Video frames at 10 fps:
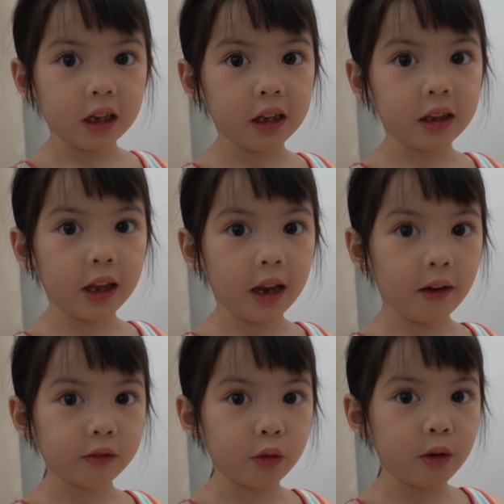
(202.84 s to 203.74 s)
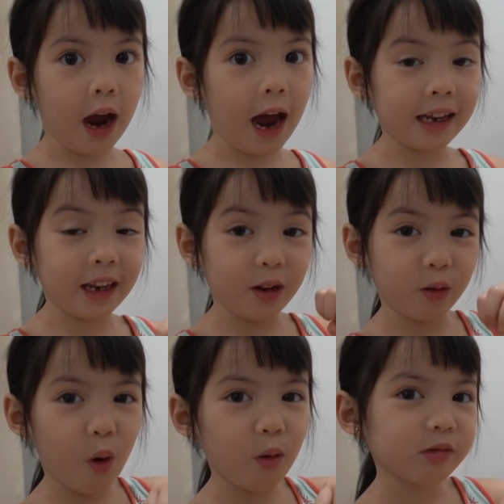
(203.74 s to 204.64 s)
and then after we added
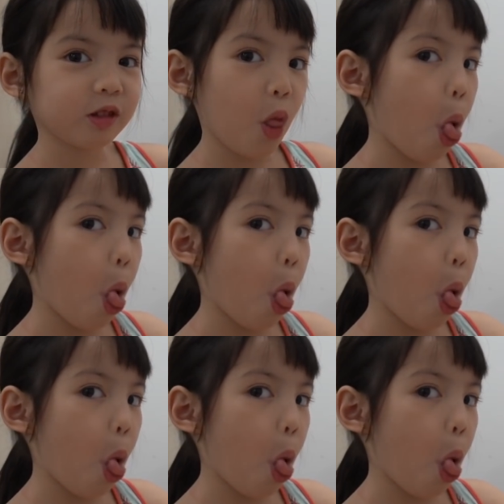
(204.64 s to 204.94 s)
holes.